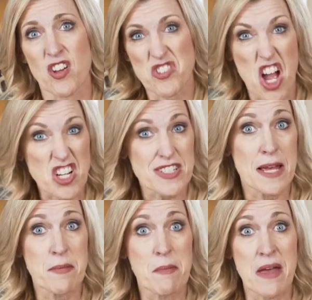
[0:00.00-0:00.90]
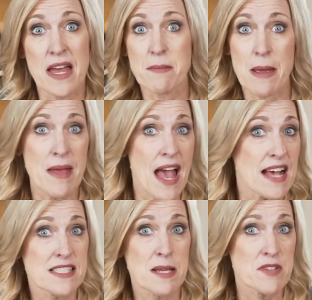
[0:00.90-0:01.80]
I'll talk to him a bit, maybe
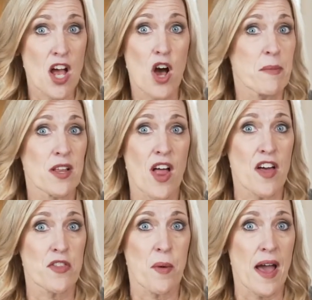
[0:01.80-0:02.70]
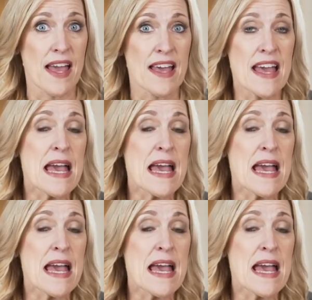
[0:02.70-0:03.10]
ask him to help me along the way.